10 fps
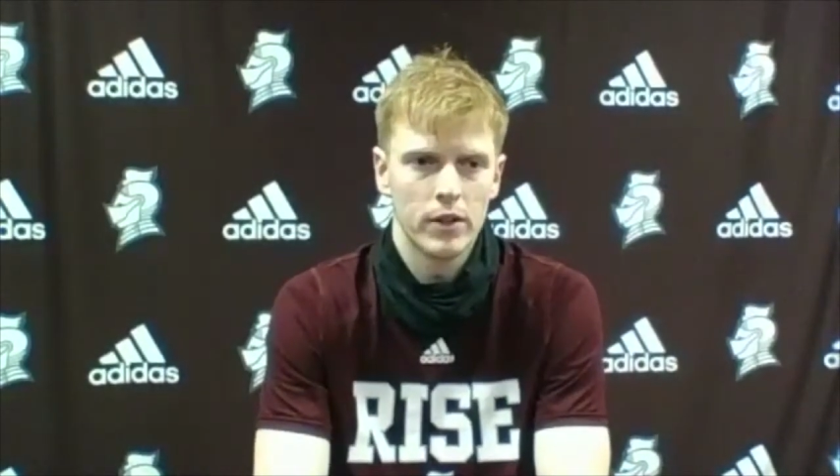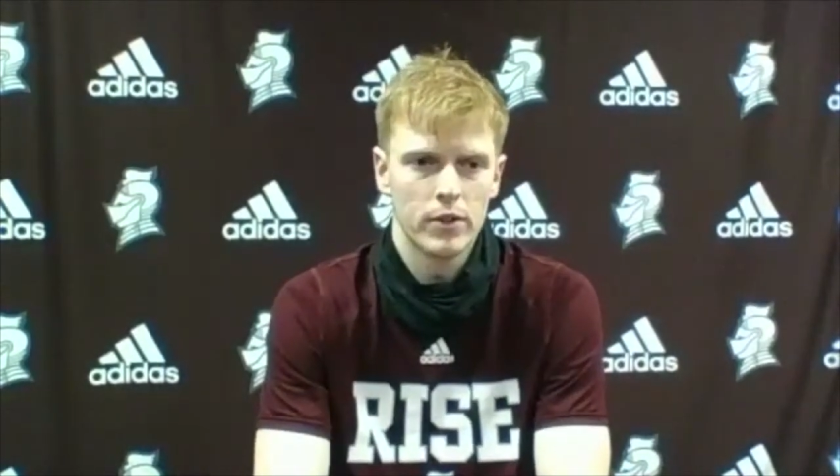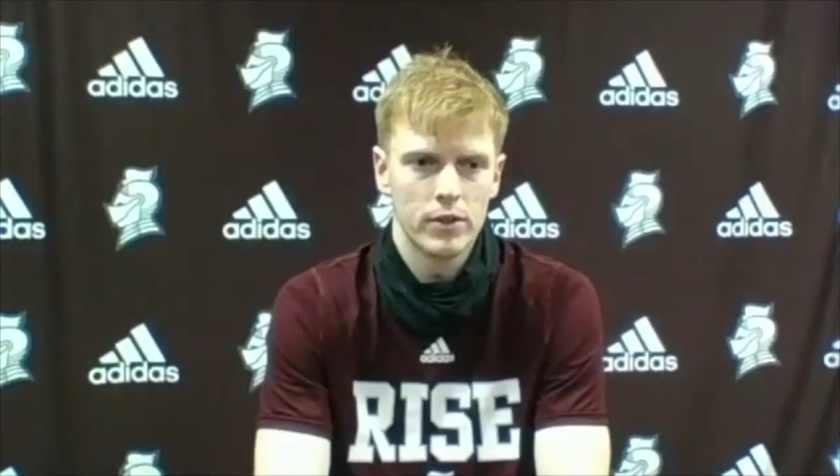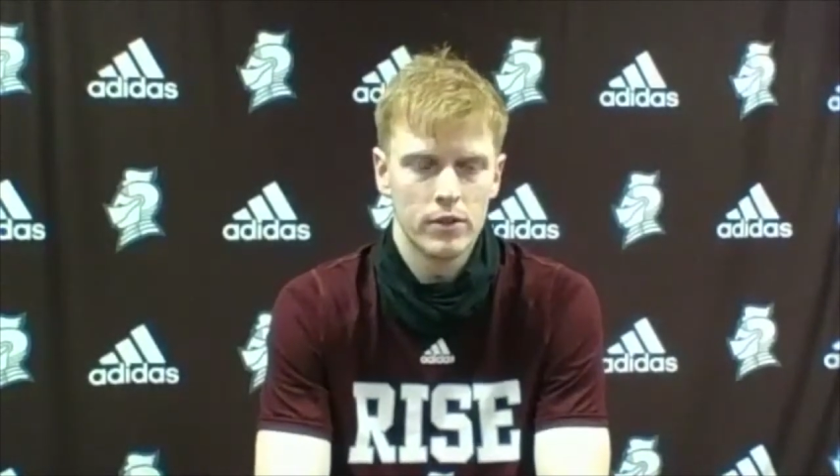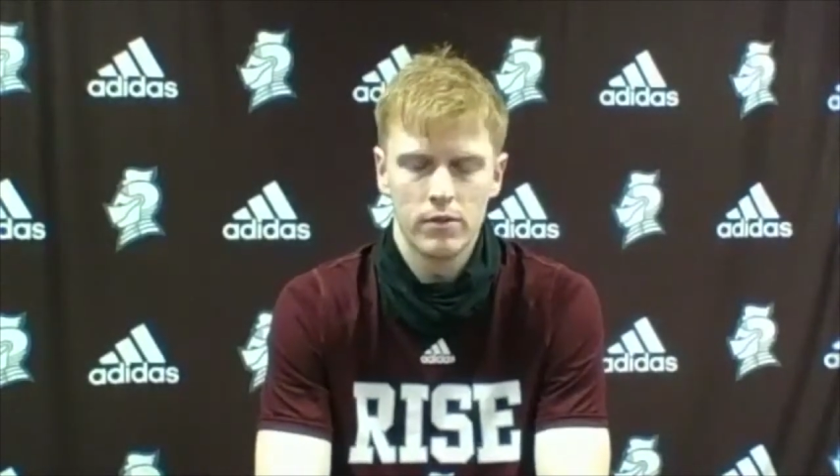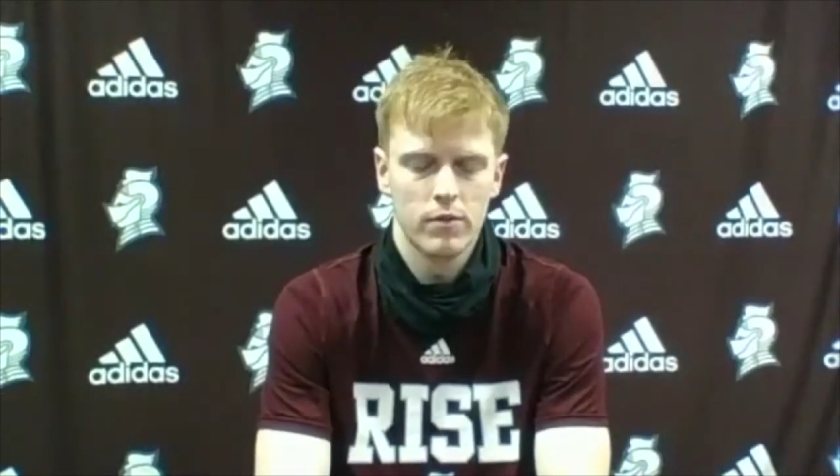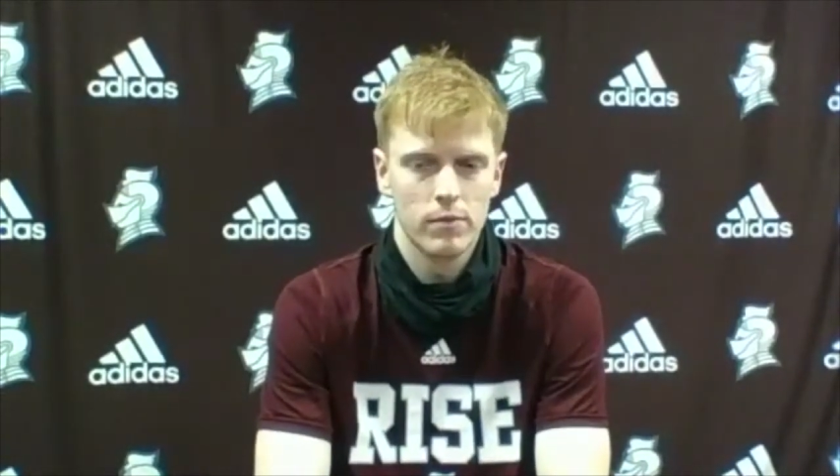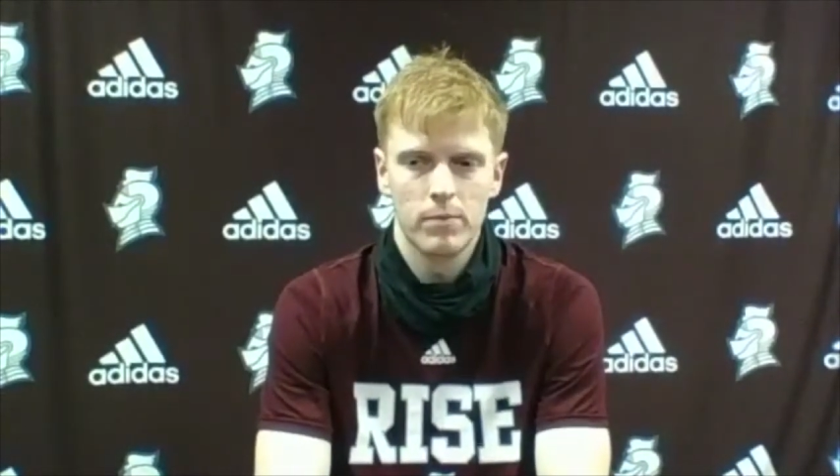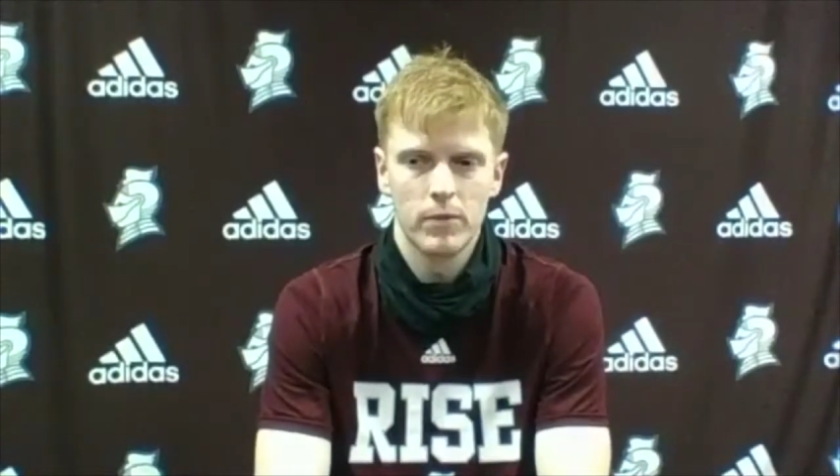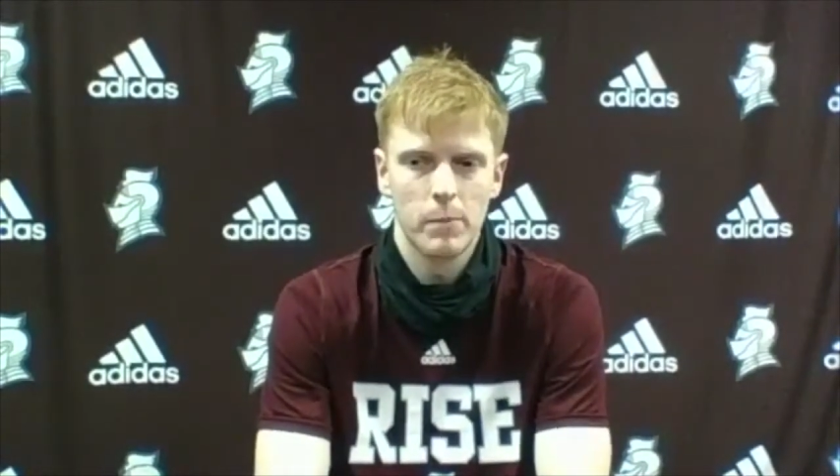is
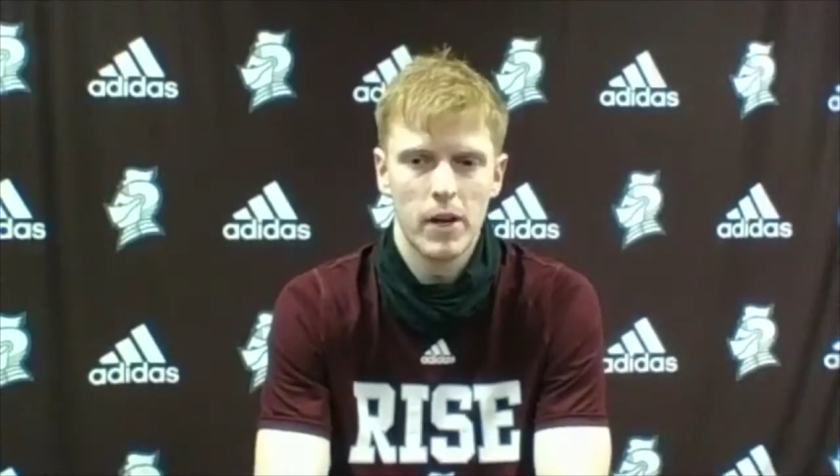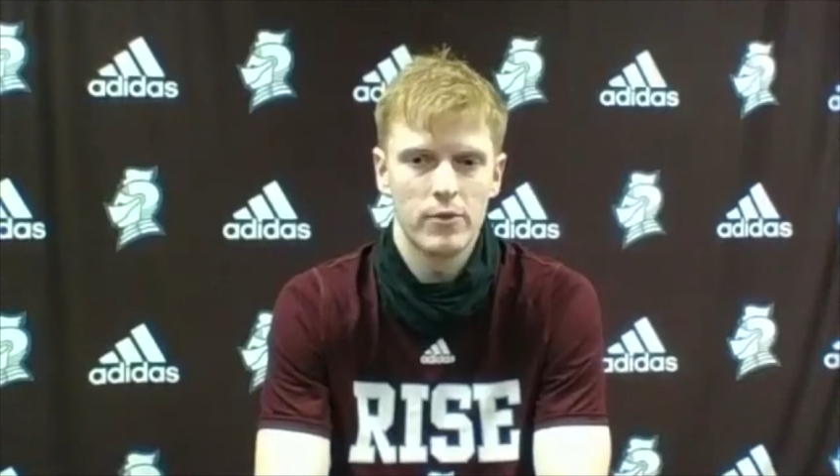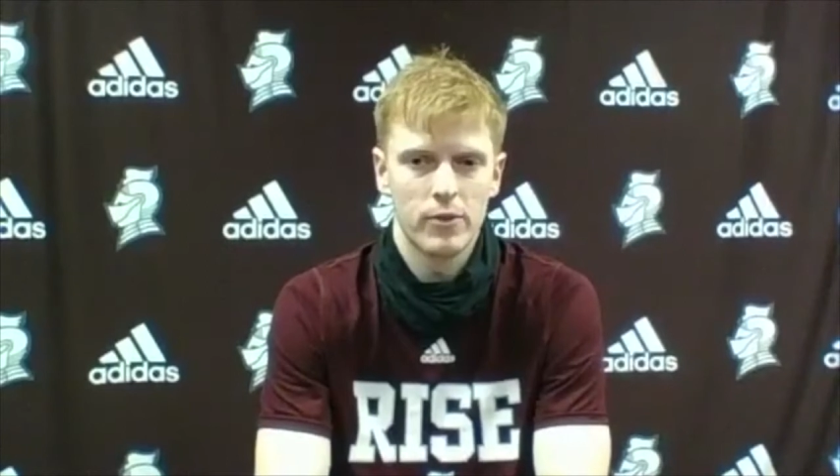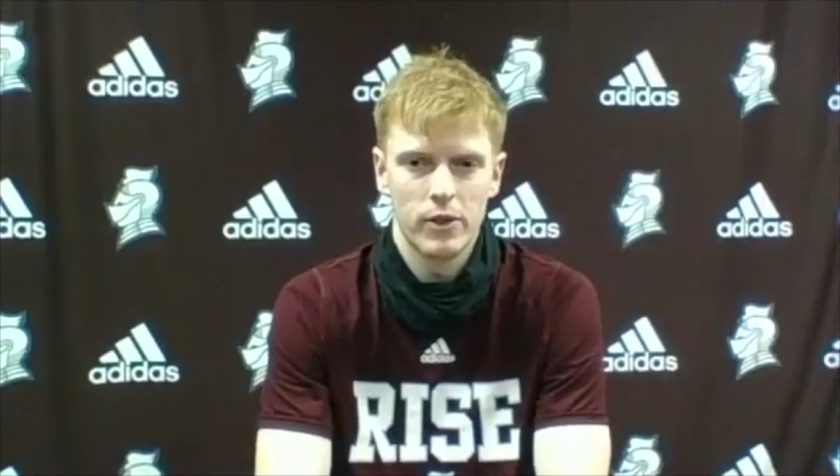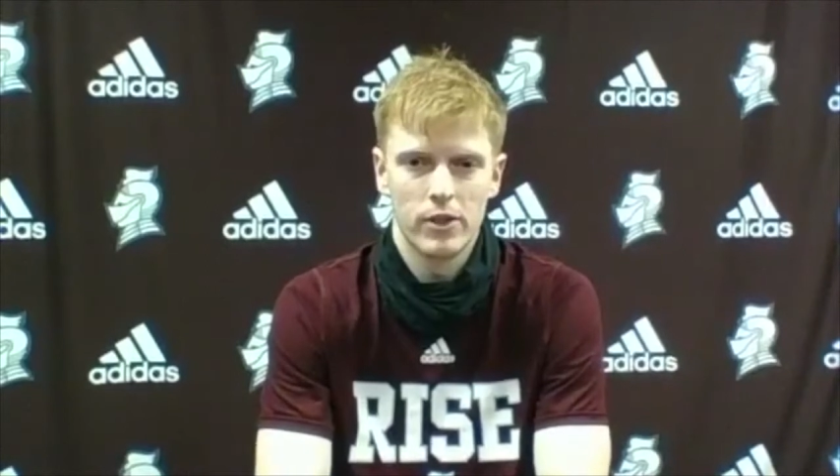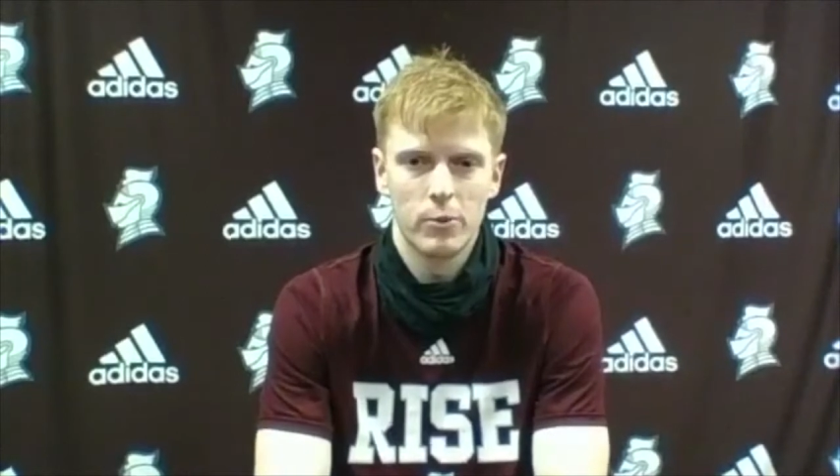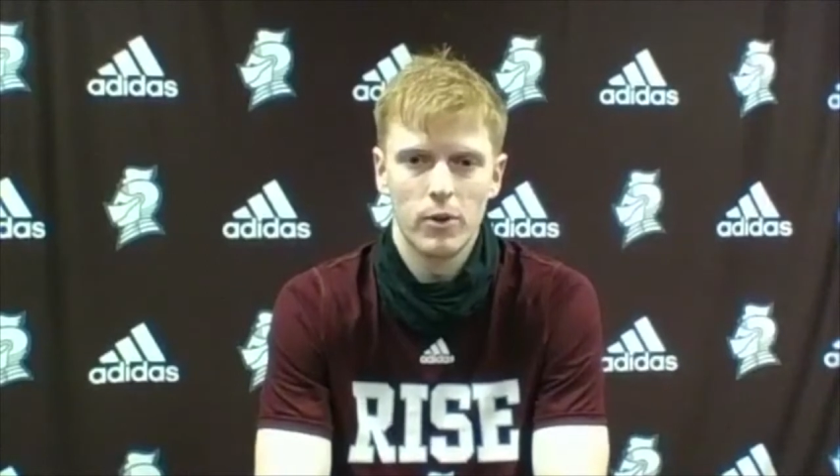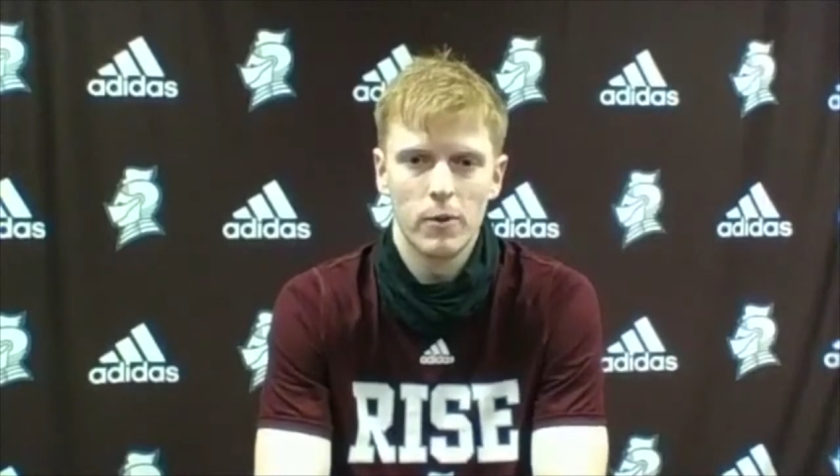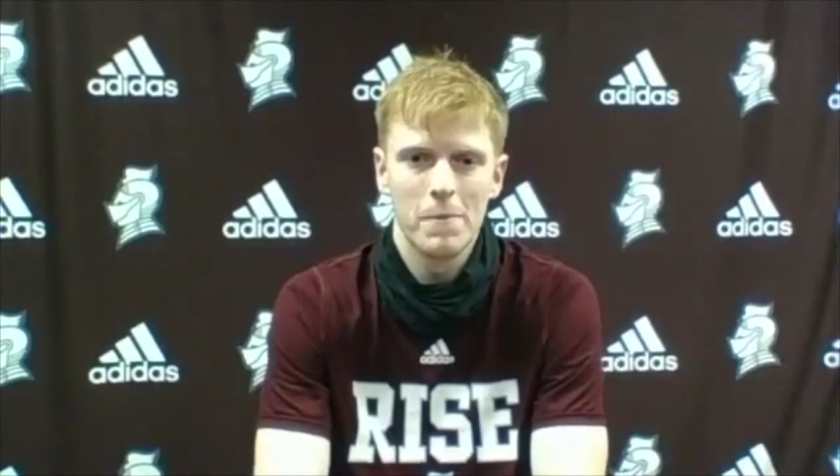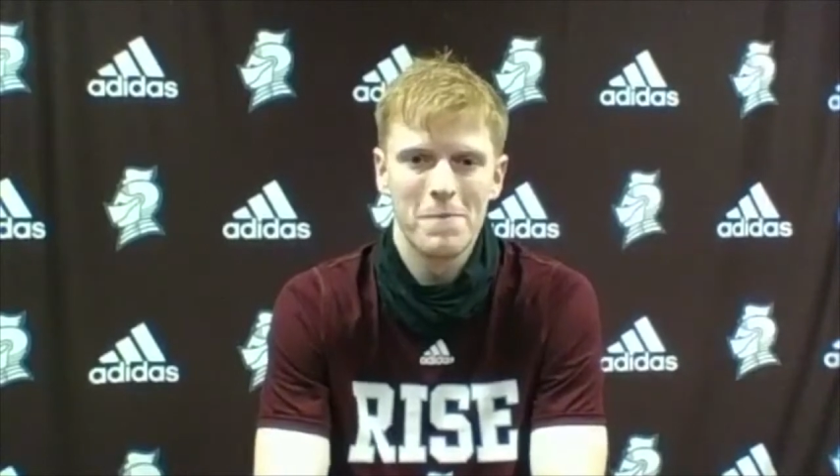the best feeling in the world.